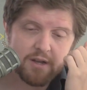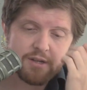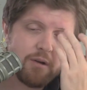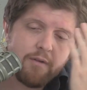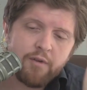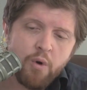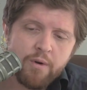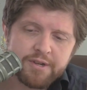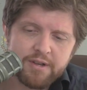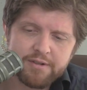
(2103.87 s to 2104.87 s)
So, of
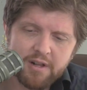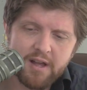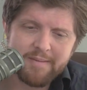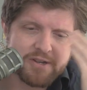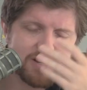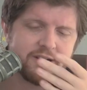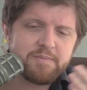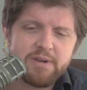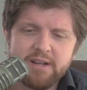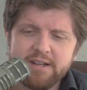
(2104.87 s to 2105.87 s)
course, there's climate change,
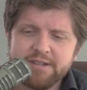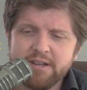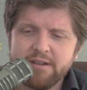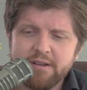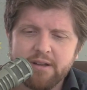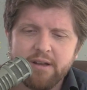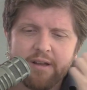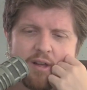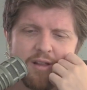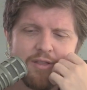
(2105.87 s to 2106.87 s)
but is it
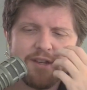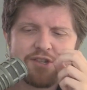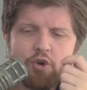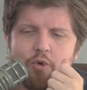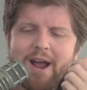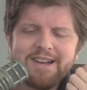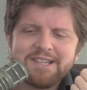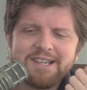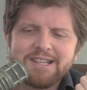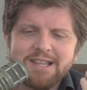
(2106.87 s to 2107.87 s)
this
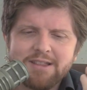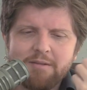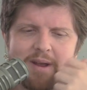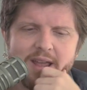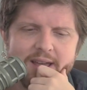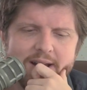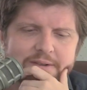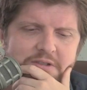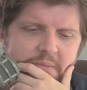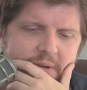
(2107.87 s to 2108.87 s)
crisis that they're making it
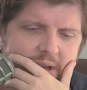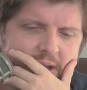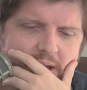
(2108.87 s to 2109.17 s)
out to be?